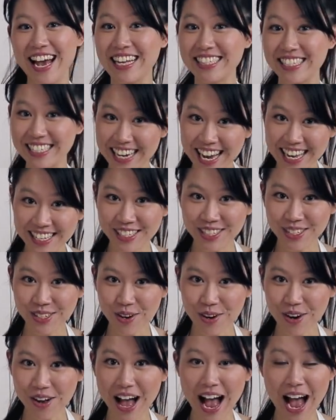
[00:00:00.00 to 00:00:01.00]
In today's
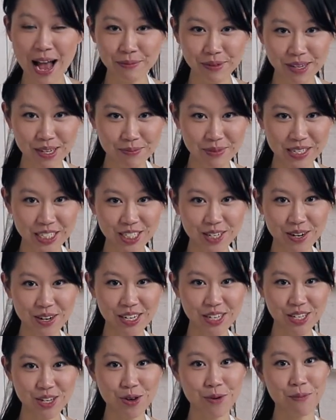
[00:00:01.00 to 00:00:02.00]
tutorial, I'm going to be
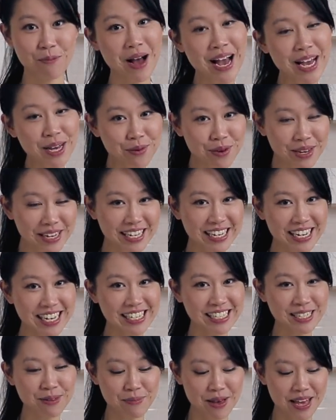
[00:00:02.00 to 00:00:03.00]
showing you my quick and
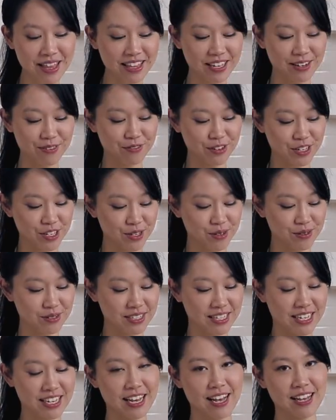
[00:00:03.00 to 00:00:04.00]
easy method for
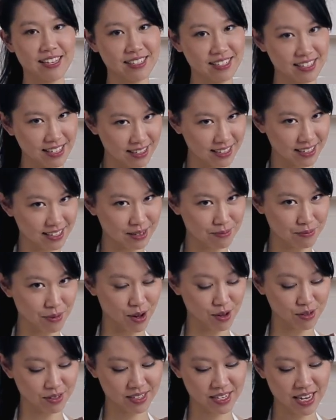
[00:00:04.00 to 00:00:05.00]
using silicone
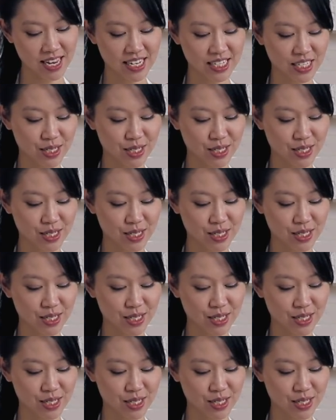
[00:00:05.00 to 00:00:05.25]
molds.